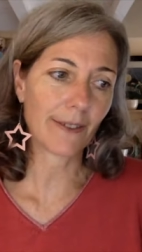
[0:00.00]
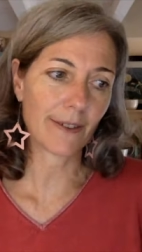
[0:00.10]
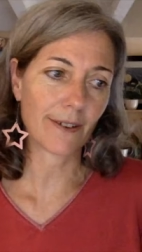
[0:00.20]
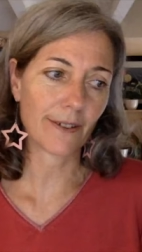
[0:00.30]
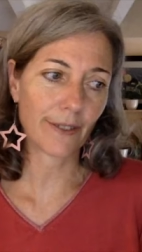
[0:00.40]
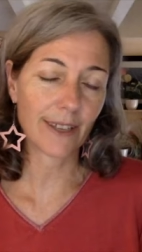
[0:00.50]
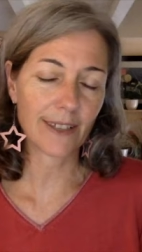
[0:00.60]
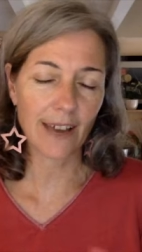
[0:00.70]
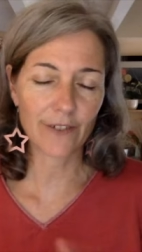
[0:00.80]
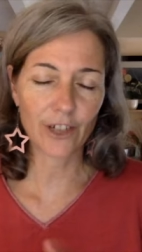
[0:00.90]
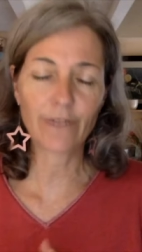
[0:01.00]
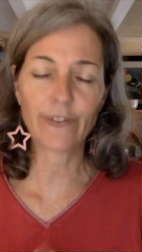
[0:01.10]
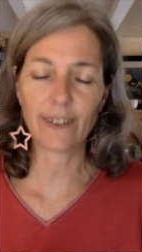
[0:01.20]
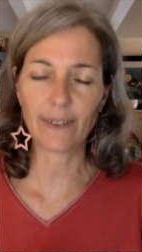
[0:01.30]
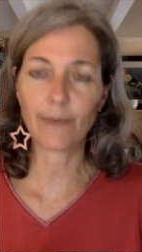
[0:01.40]
the things have
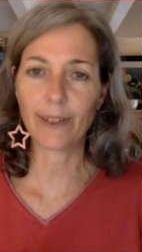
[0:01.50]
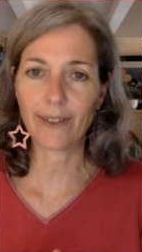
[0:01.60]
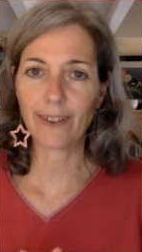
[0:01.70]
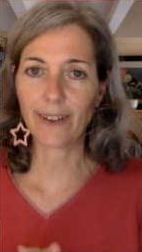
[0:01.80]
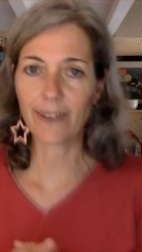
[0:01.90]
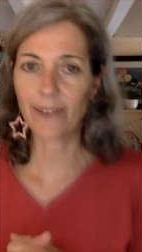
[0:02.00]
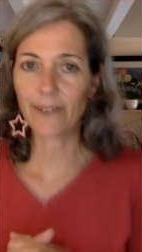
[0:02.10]
shifted, but uh,